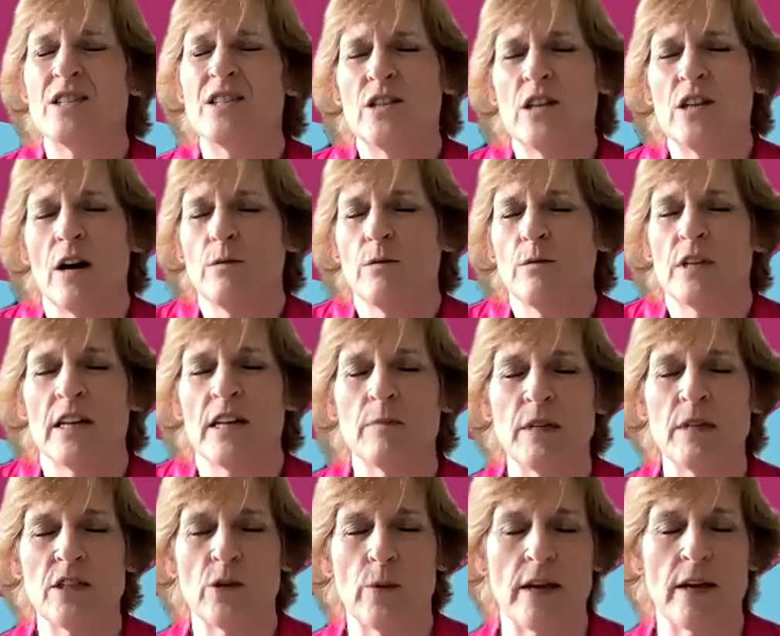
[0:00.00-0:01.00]
Don't tell
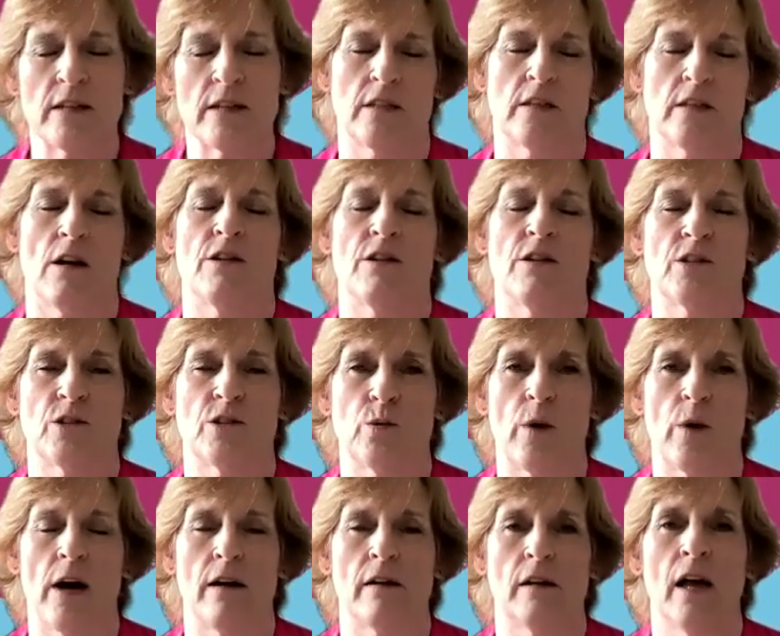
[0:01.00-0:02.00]
me to exercise as
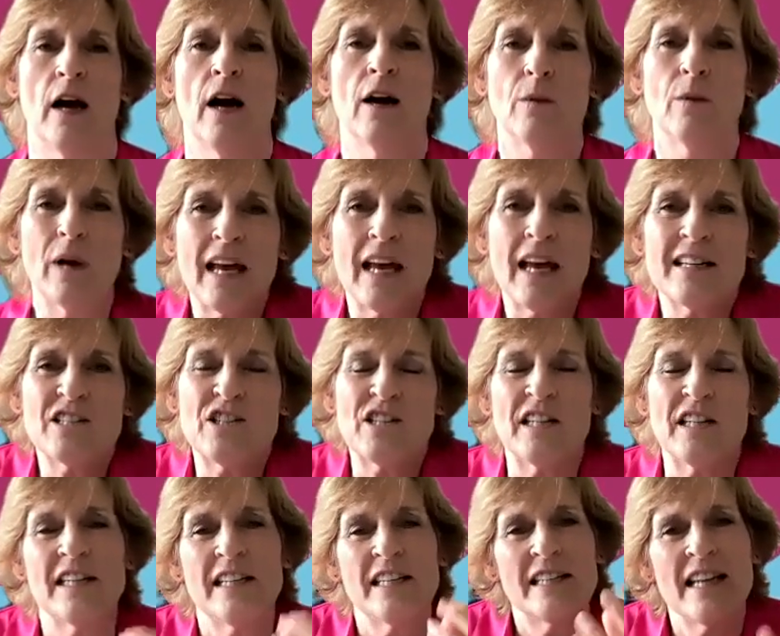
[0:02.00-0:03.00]
well. Well,
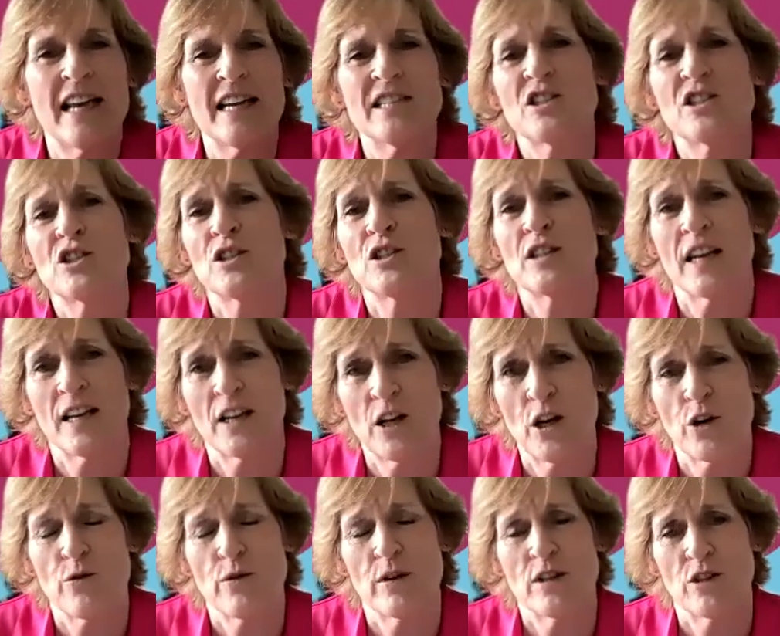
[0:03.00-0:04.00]
actually, let's just
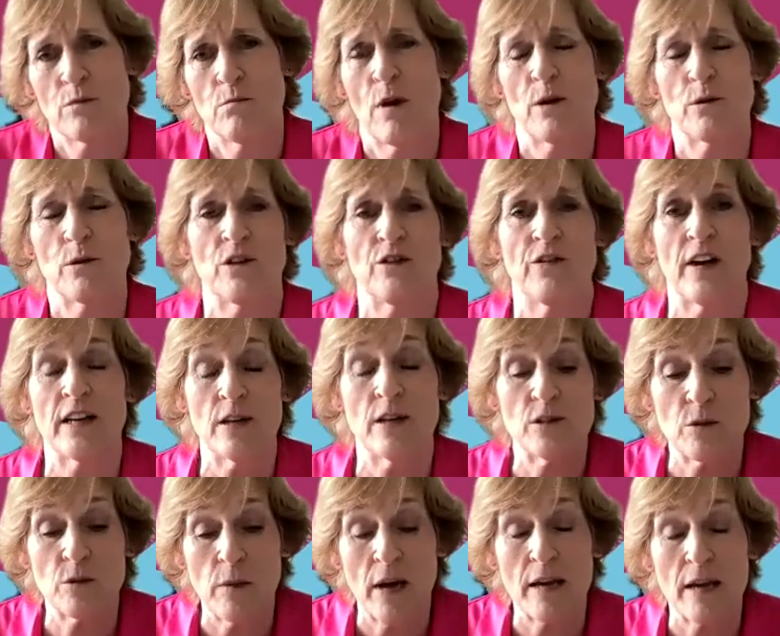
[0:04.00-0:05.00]
encourage and motivate you
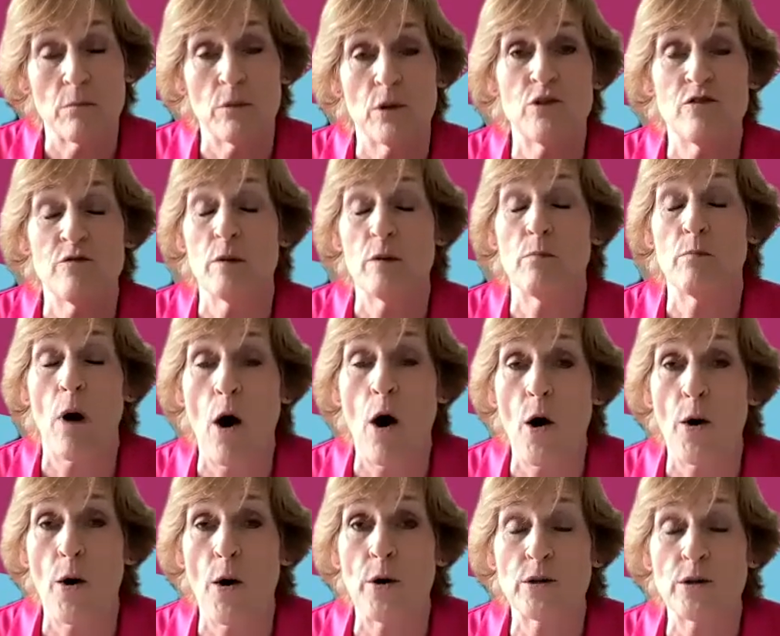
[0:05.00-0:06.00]
to make movement
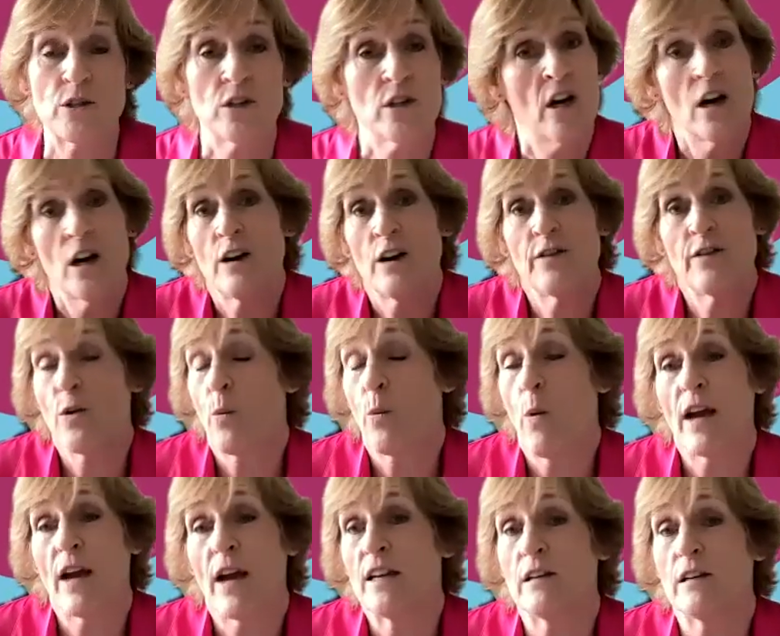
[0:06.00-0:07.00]
part of the
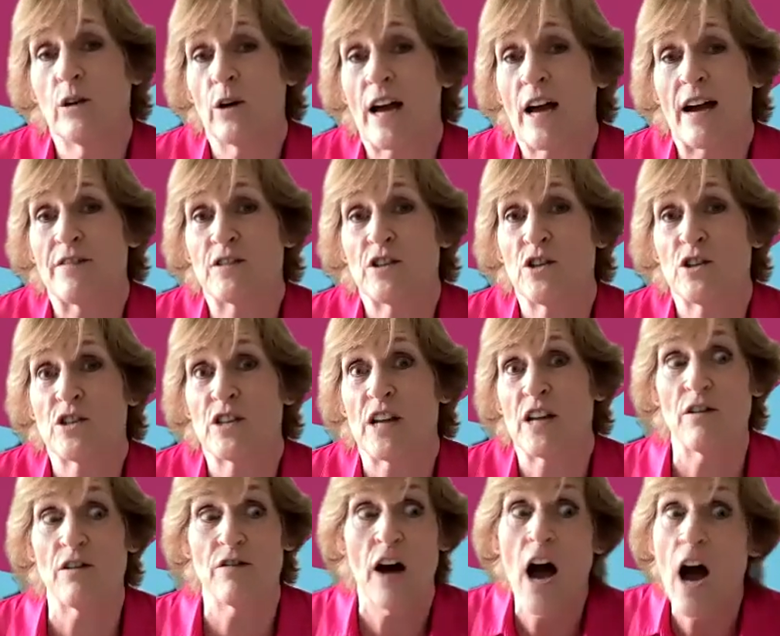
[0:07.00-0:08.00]
way you look after
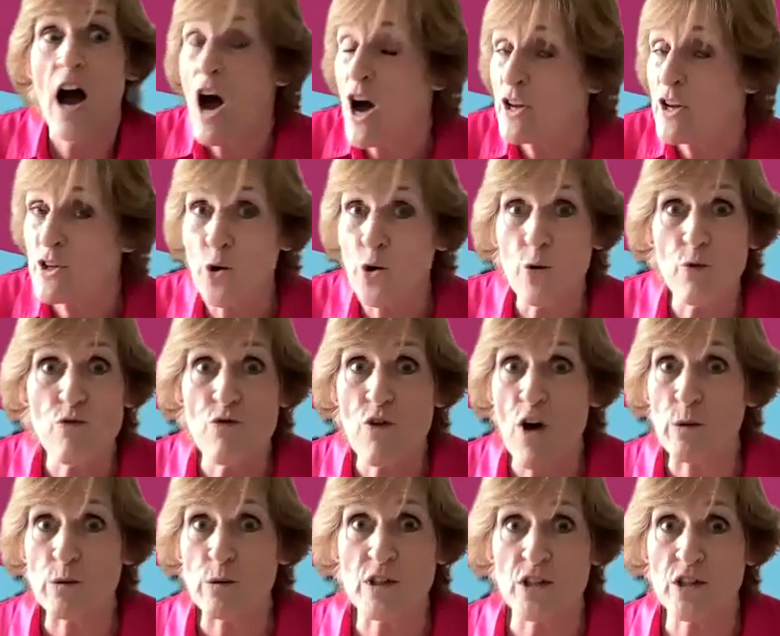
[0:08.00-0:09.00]
yourself, and you'll
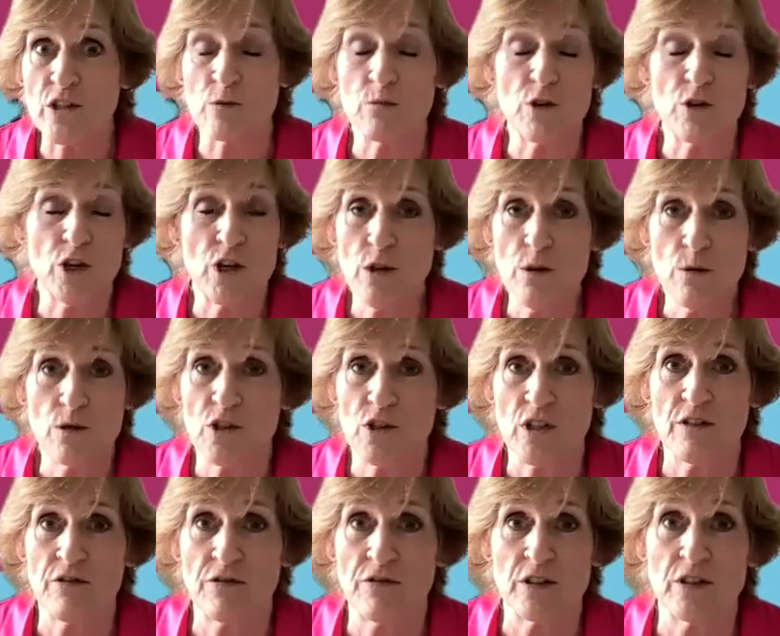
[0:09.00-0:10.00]
notice some huge
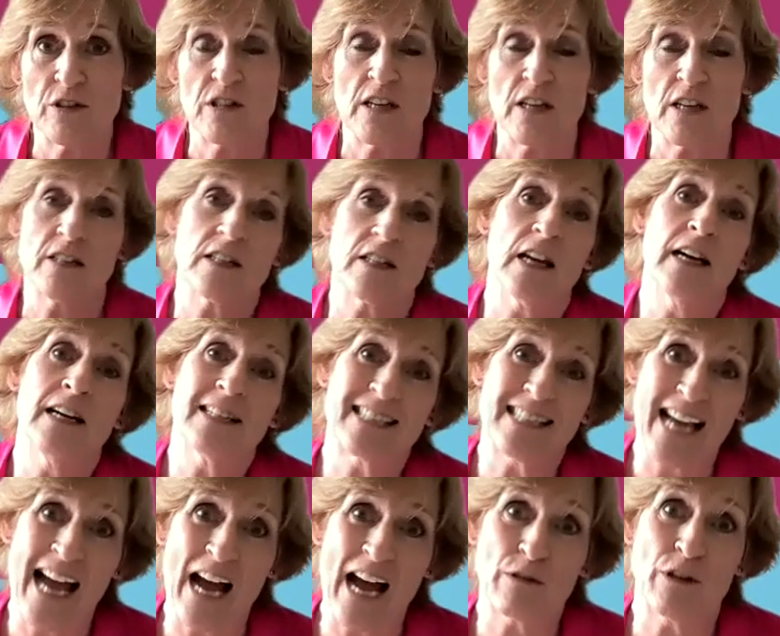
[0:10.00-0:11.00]
differences
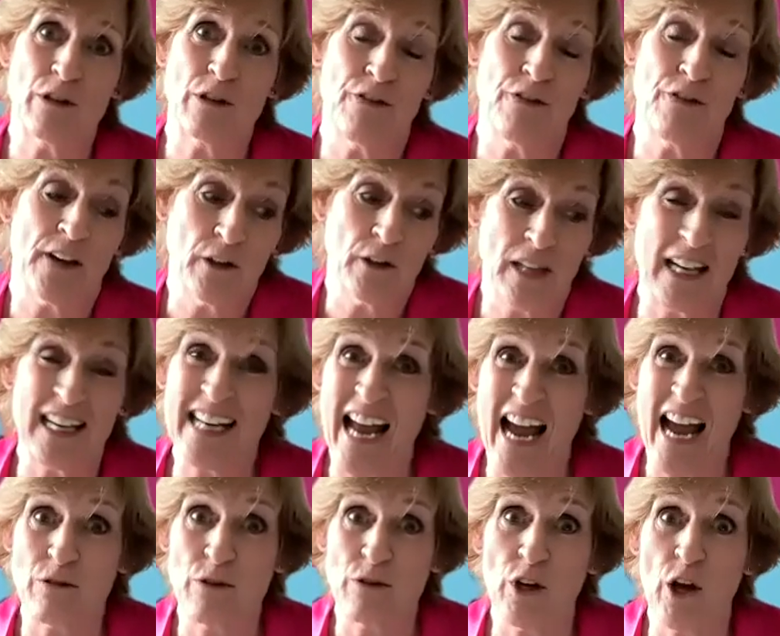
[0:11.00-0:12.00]
to how you feel and
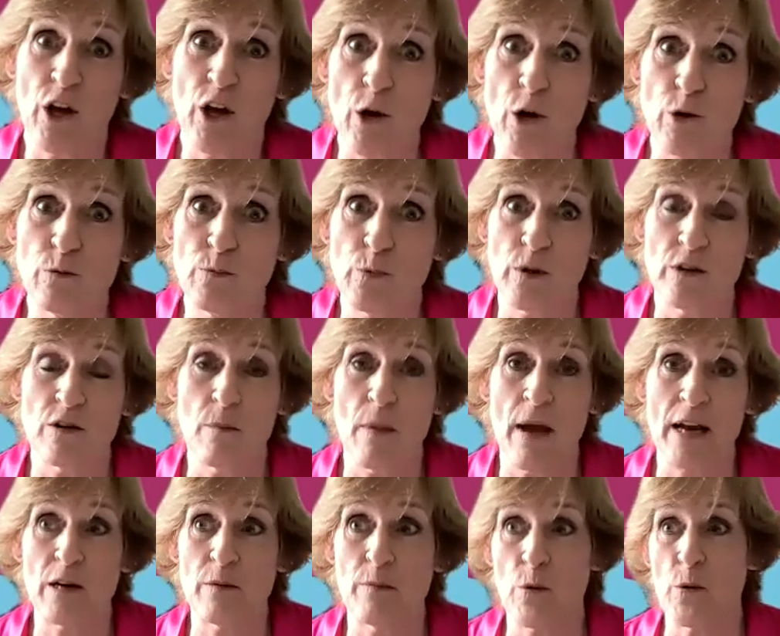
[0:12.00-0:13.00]
how you cope with your
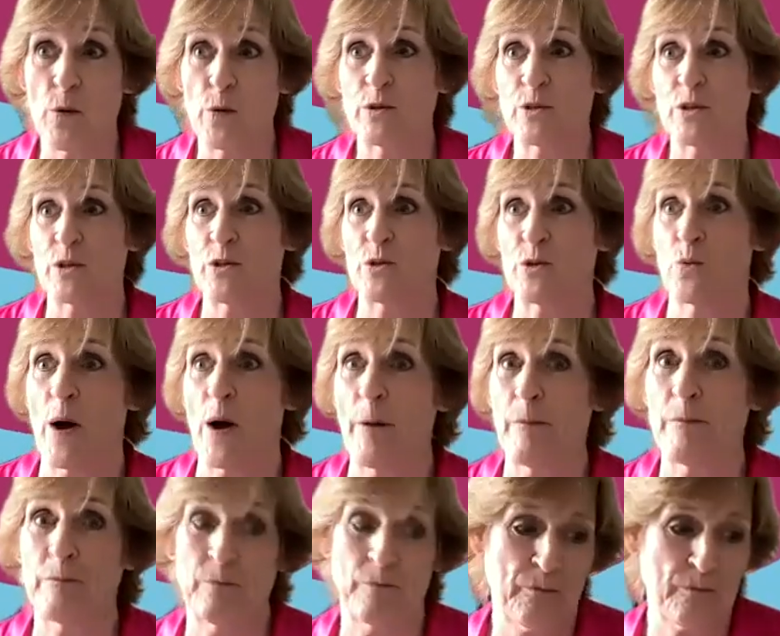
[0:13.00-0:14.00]
menopause as
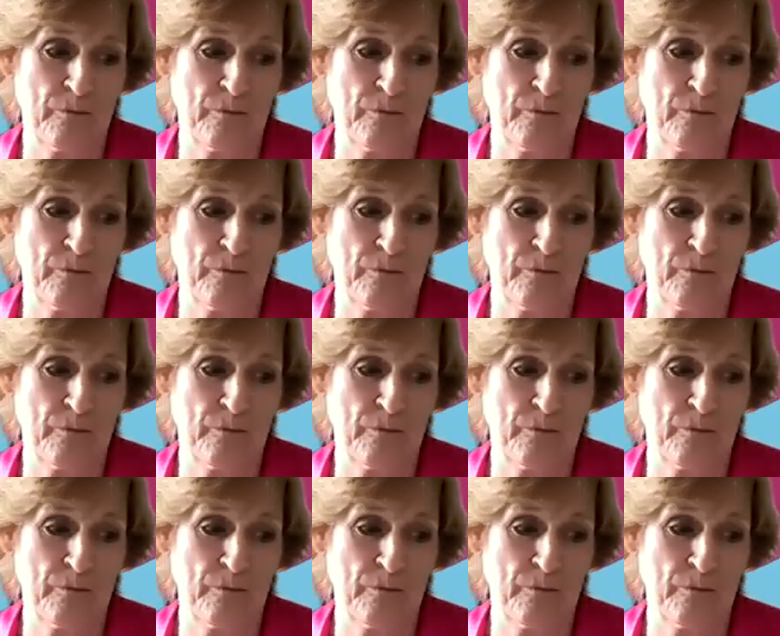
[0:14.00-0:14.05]
well.